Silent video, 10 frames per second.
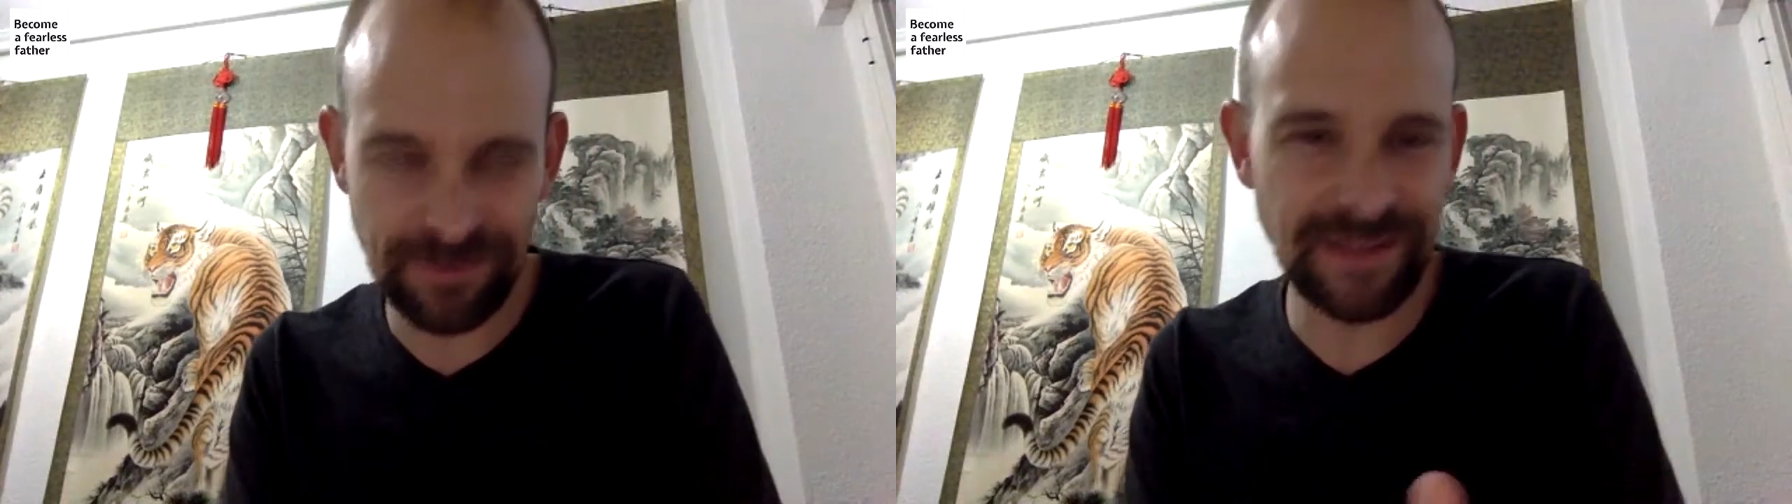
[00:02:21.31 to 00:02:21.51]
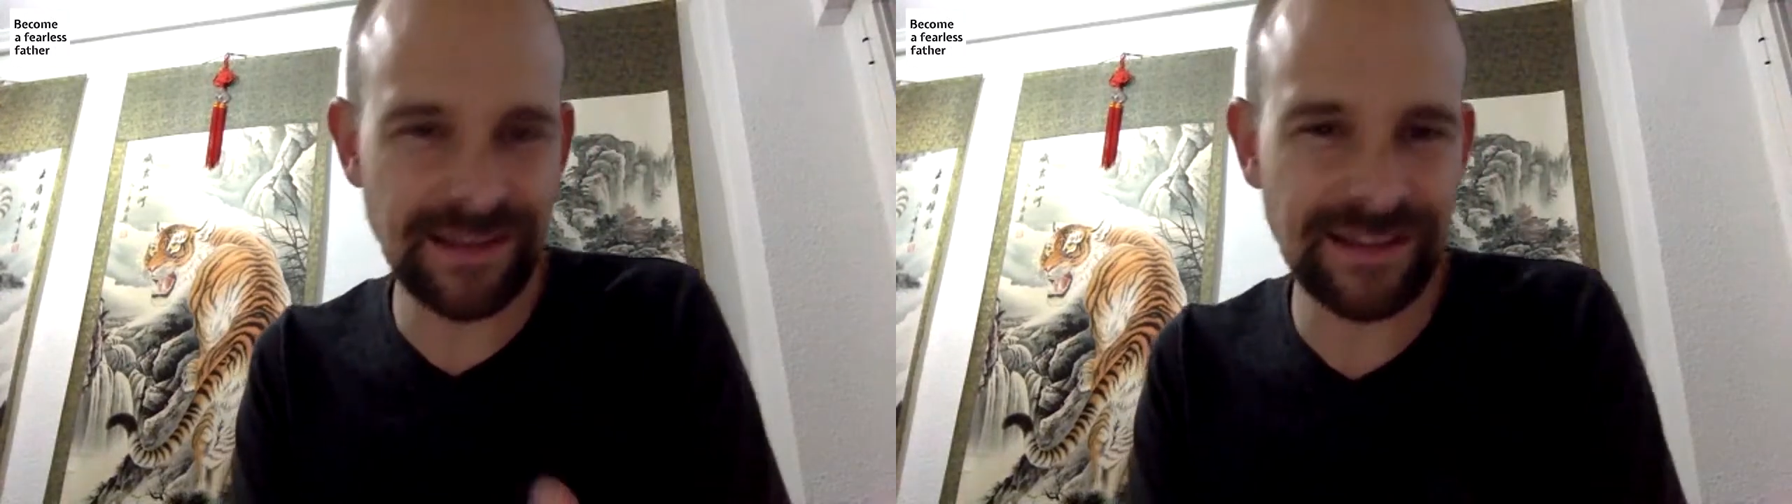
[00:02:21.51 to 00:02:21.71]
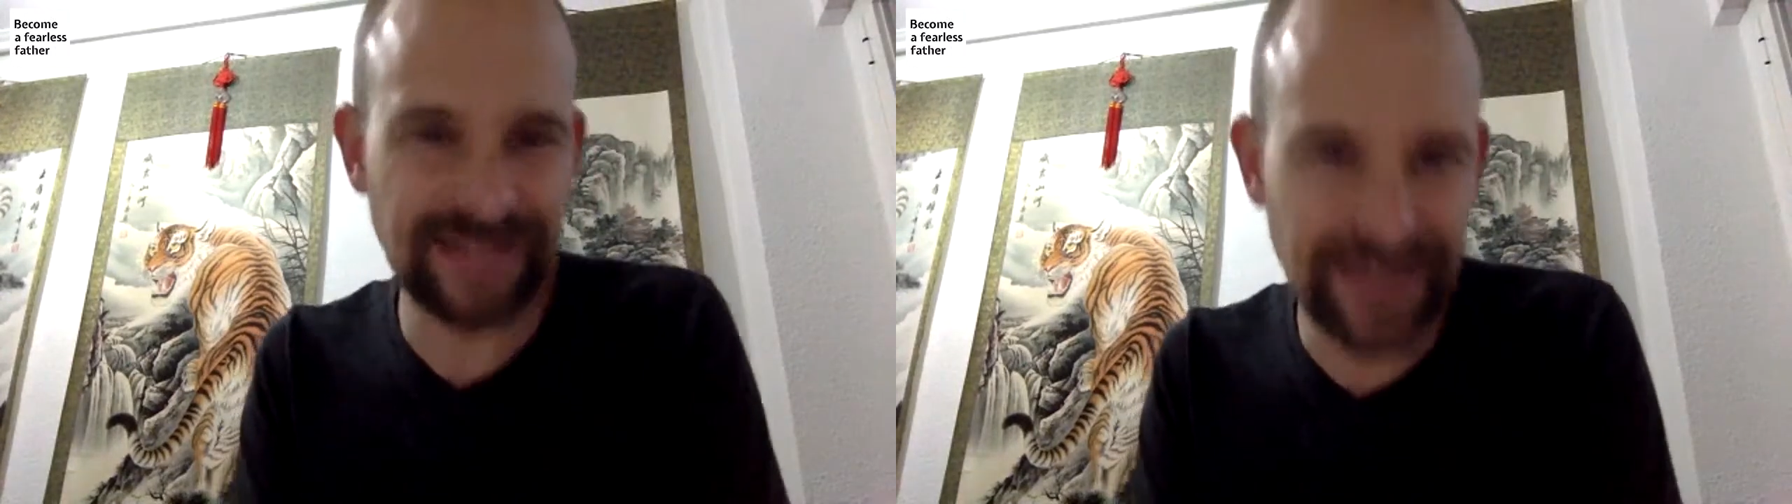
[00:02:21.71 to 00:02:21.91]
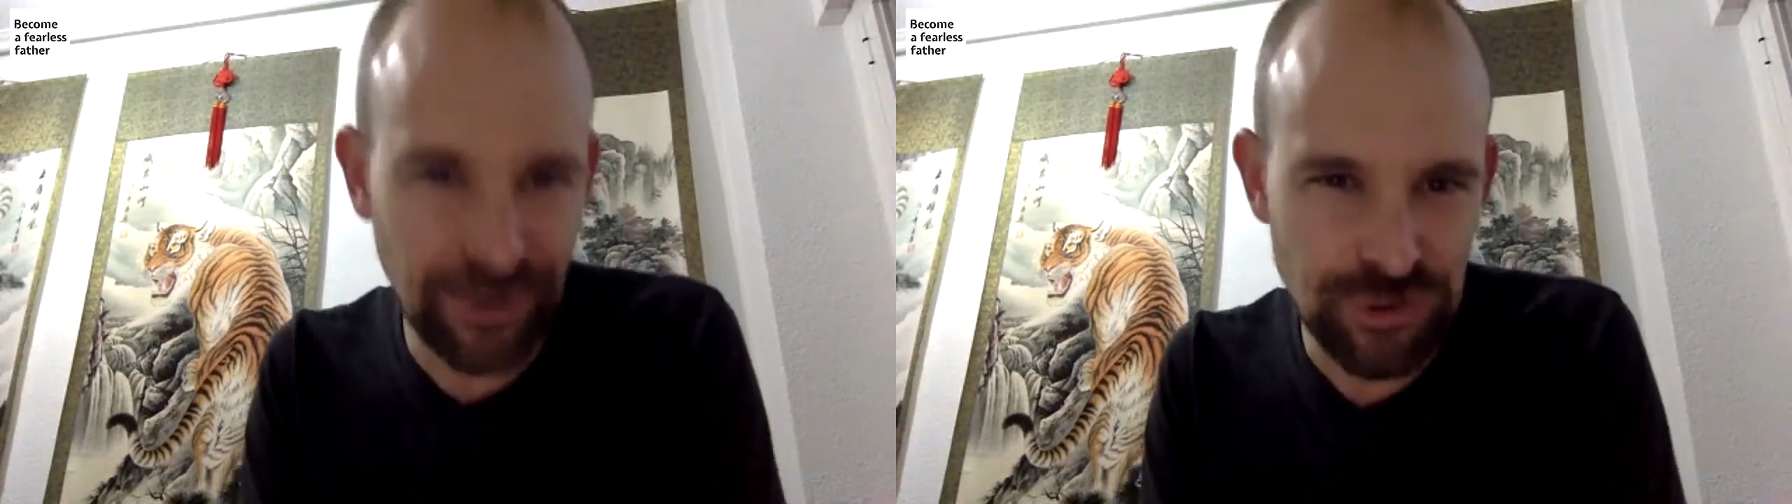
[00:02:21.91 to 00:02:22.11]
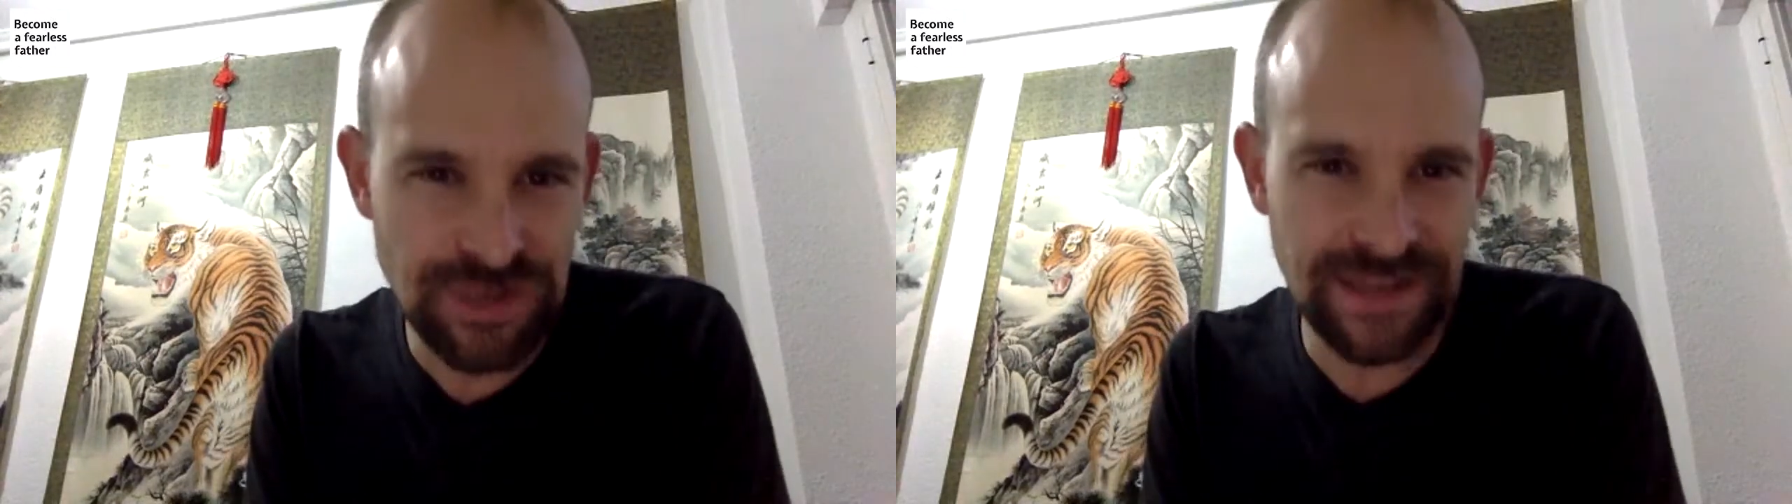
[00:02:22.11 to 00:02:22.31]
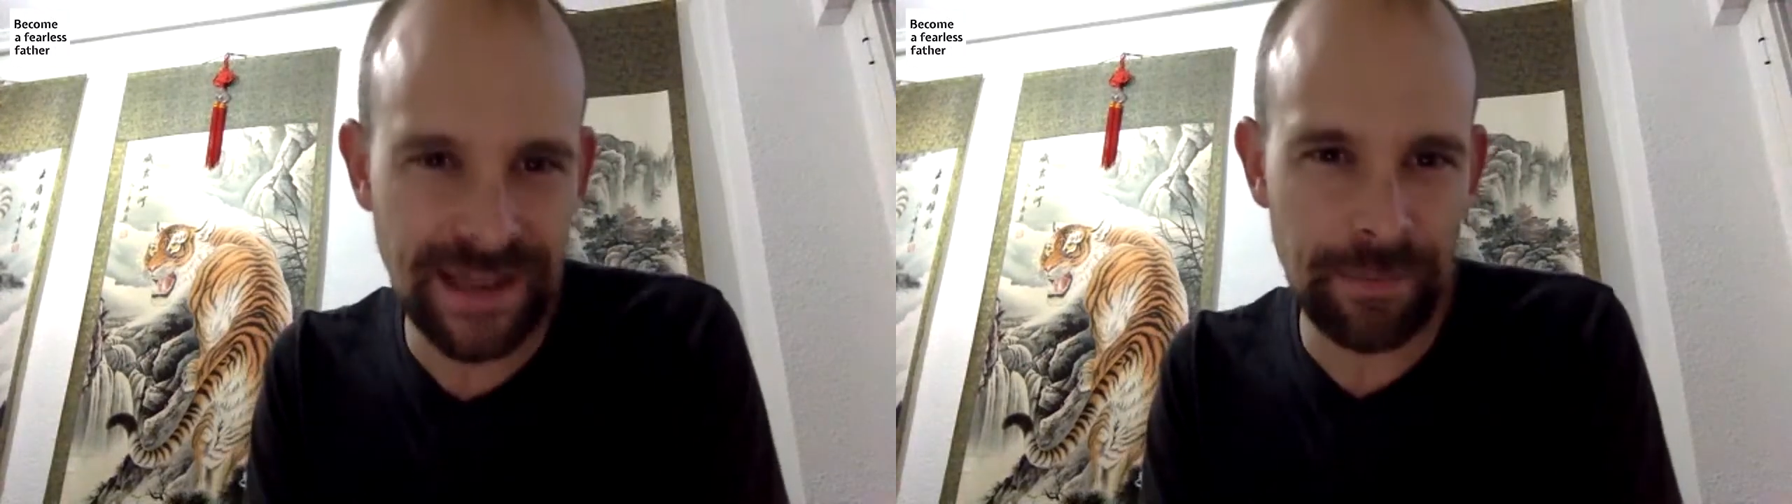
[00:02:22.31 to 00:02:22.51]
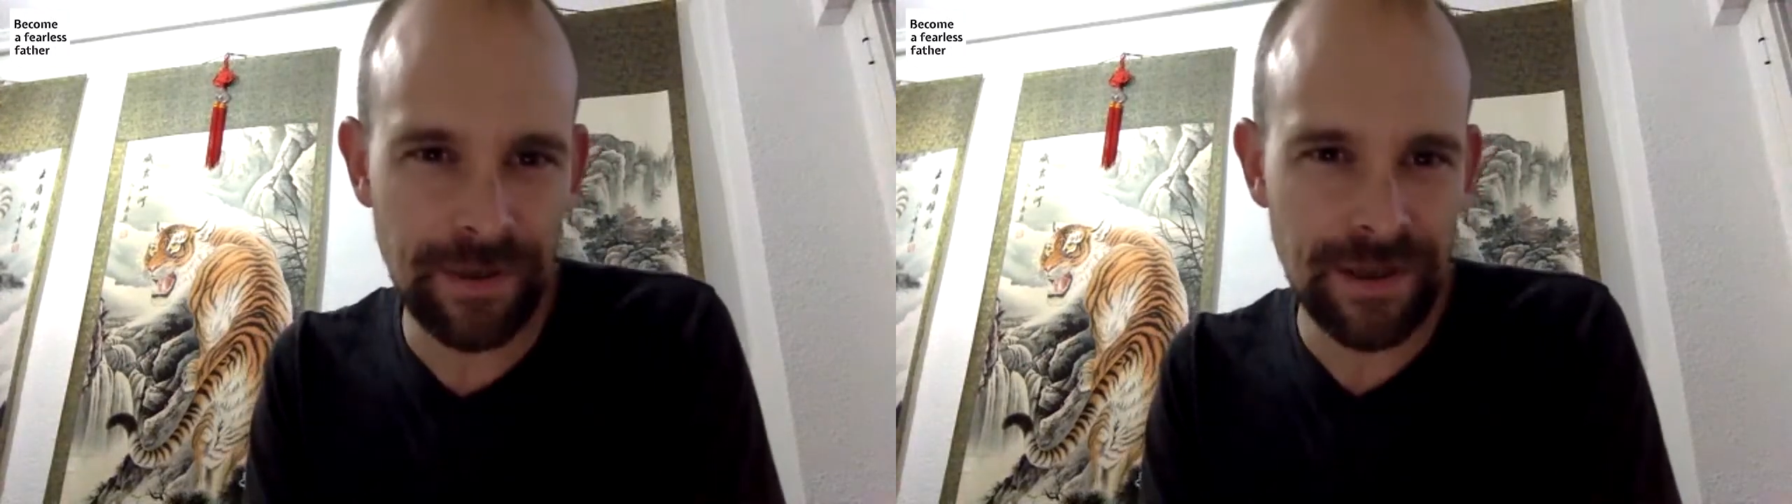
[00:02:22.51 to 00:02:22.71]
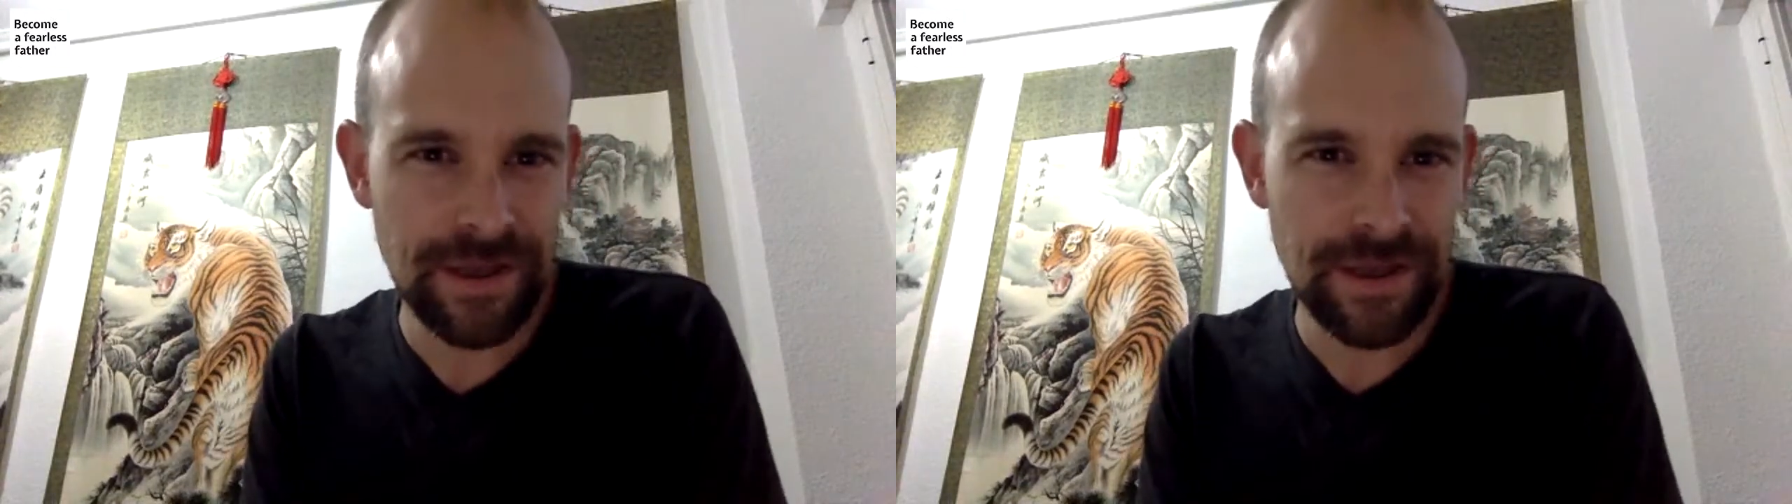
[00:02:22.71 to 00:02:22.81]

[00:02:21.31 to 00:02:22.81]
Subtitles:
Take that little step.